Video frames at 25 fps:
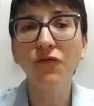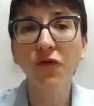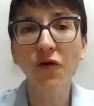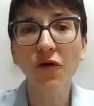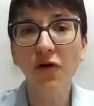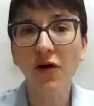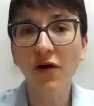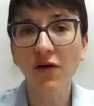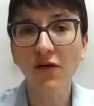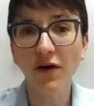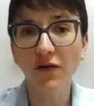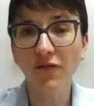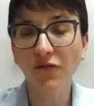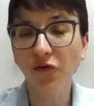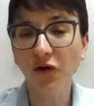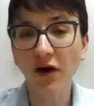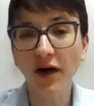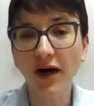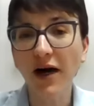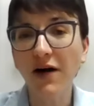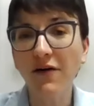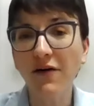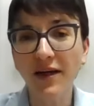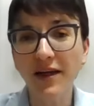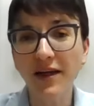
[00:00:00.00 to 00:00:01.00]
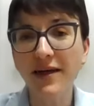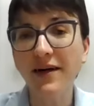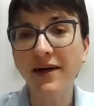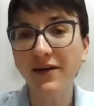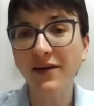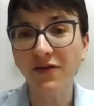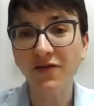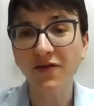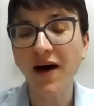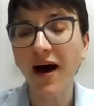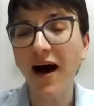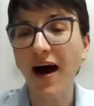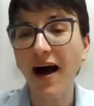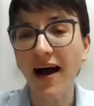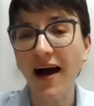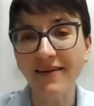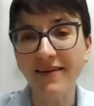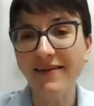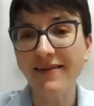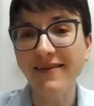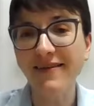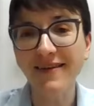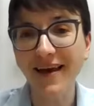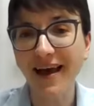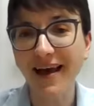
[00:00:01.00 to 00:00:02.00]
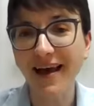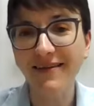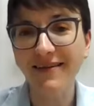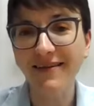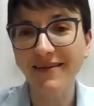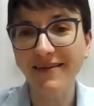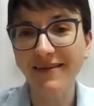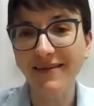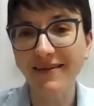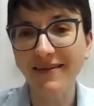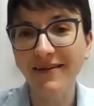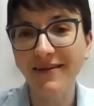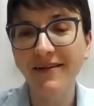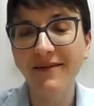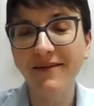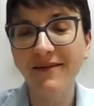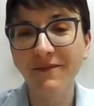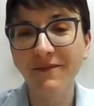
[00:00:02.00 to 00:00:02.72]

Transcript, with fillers: for for career advice yes